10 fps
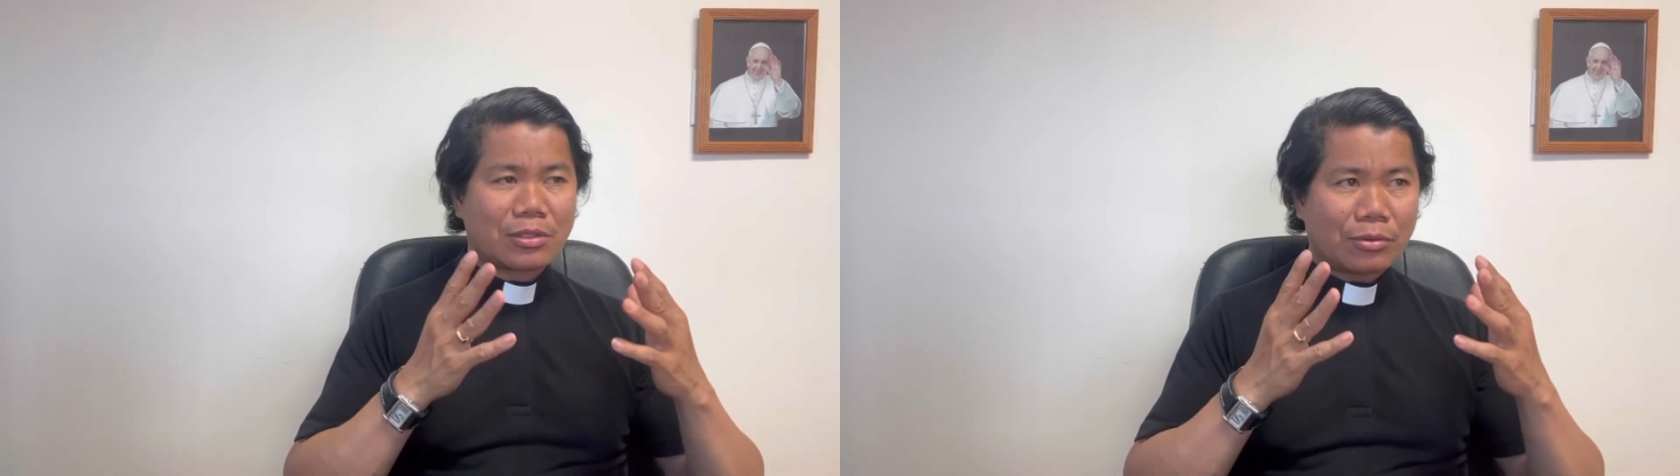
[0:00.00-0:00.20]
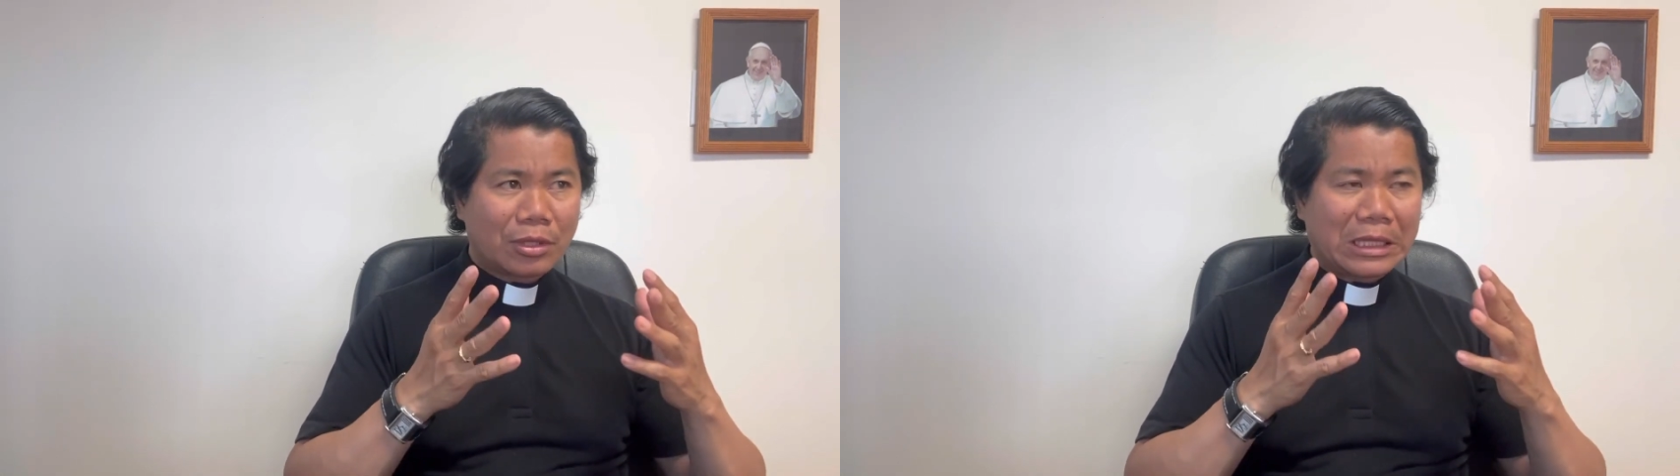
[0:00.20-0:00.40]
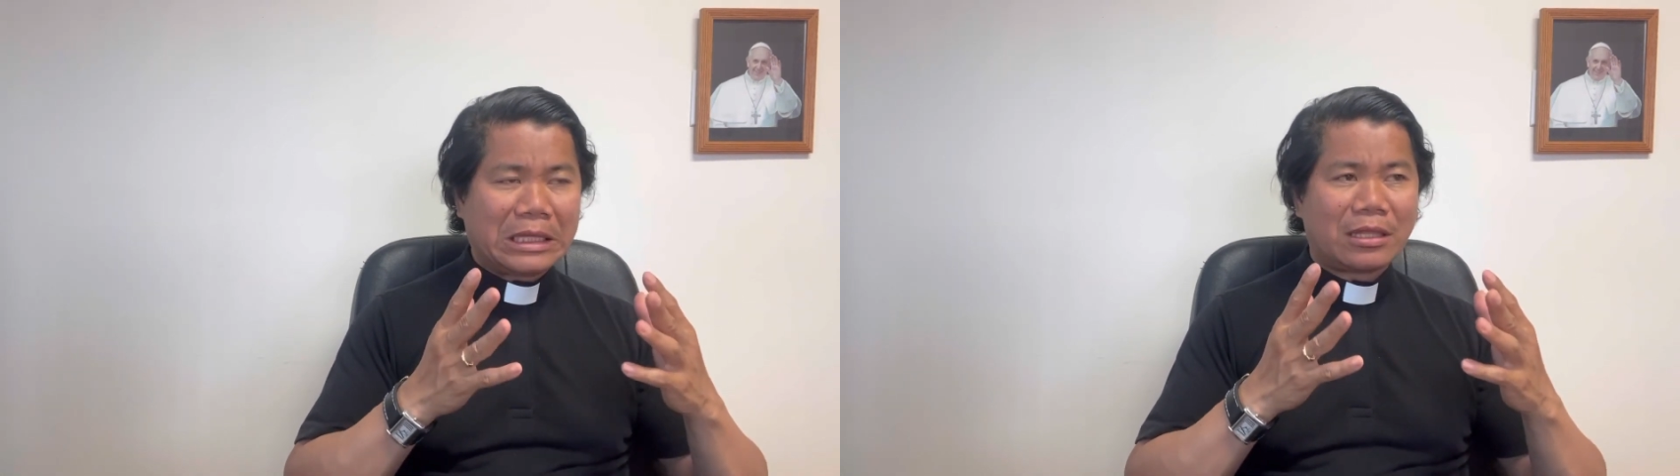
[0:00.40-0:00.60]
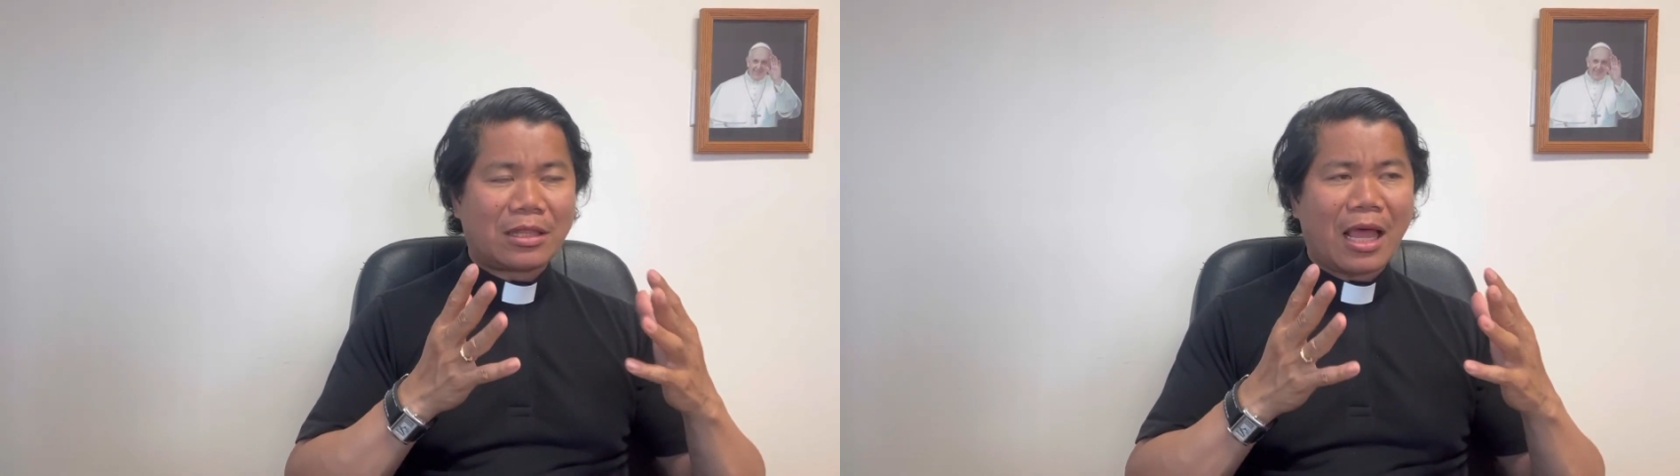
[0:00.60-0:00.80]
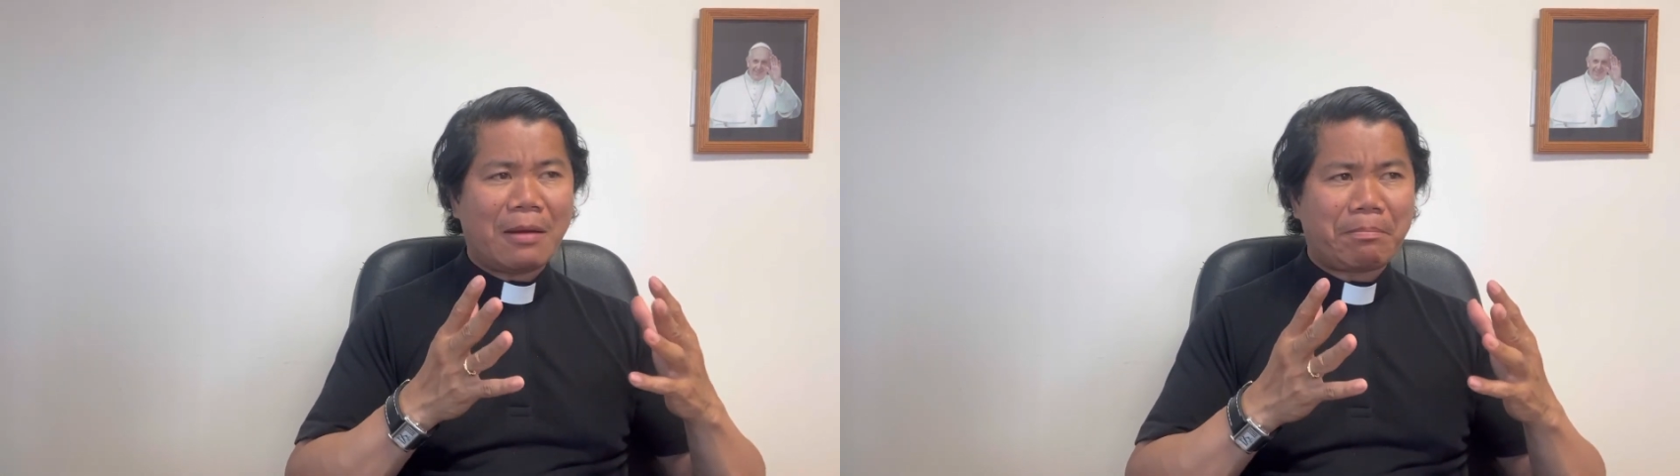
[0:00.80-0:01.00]
to
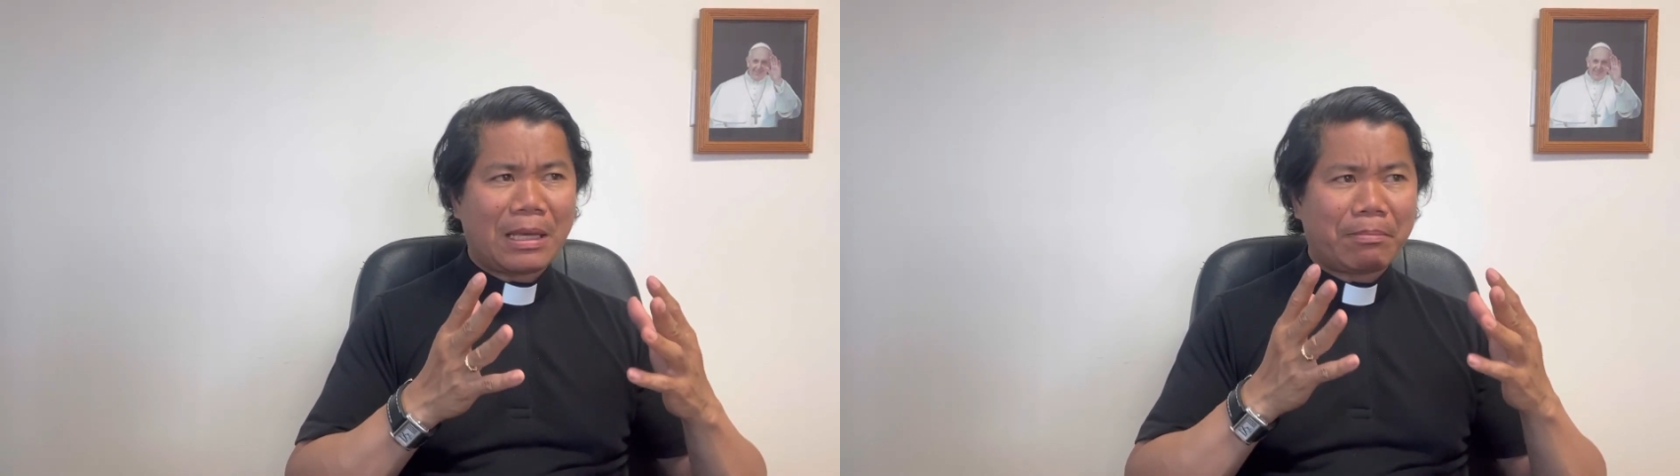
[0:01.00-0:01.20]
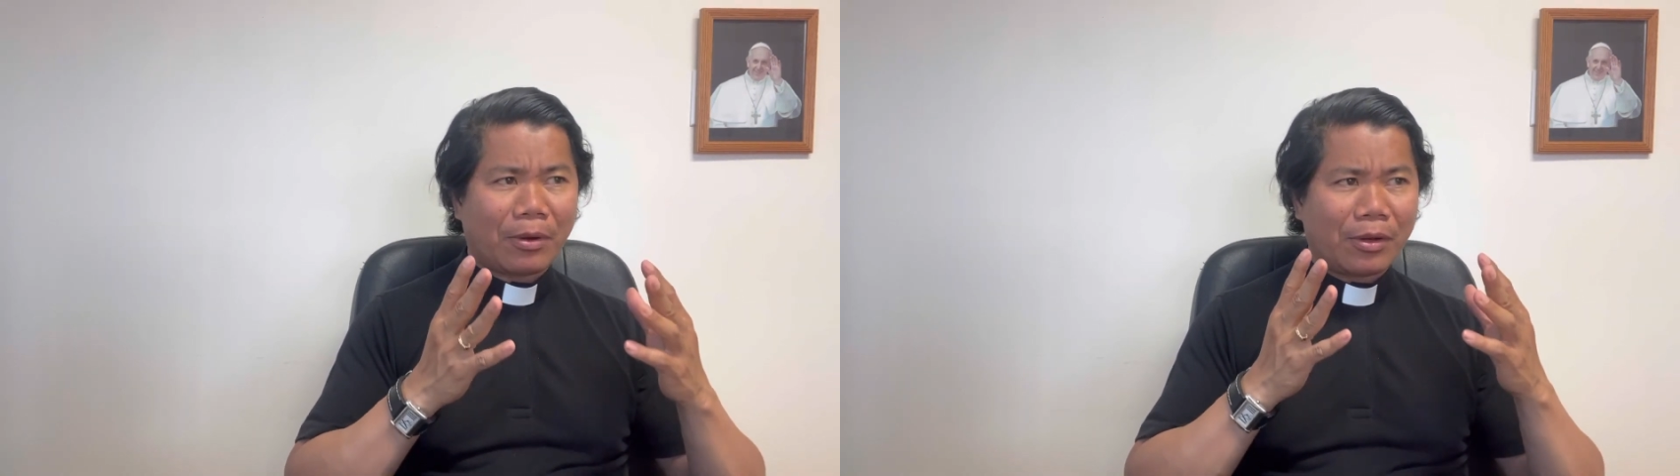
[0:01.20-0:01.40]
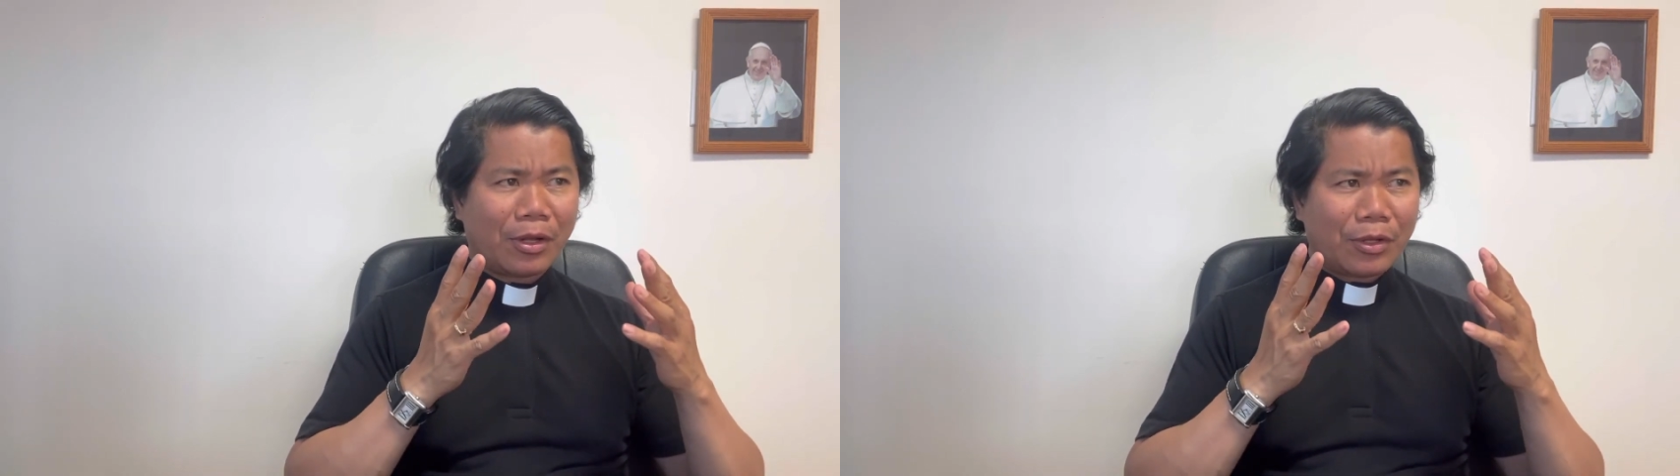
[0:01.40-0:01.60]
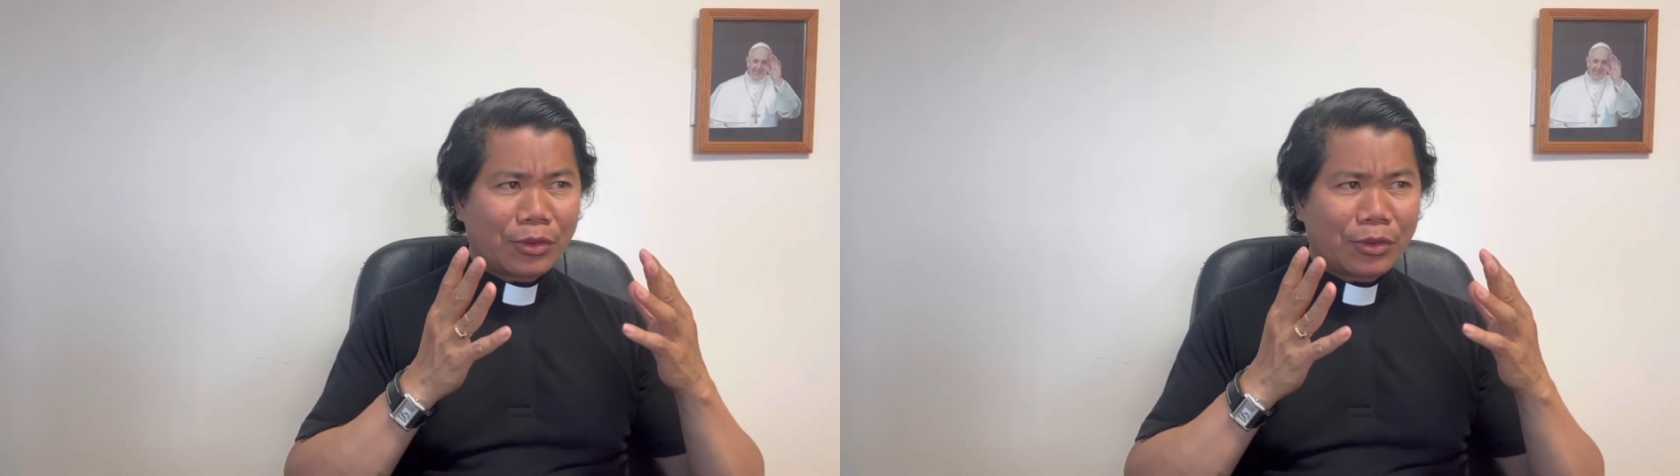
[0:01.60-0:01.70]
tell people